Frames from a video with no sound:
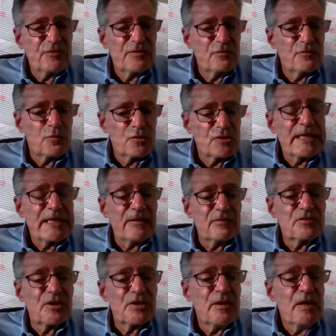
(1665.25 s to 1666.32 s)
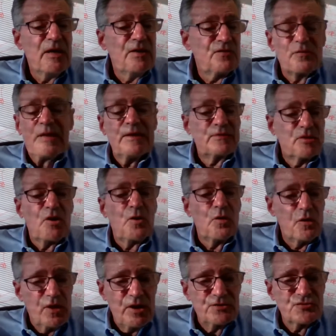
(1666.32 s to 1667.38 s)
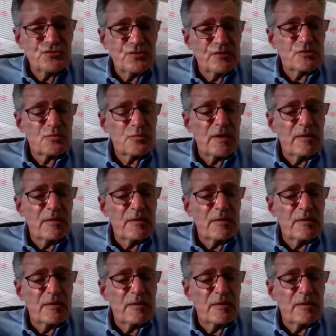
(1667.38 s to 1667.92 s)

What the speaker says: the word out there throughout the whole country as well,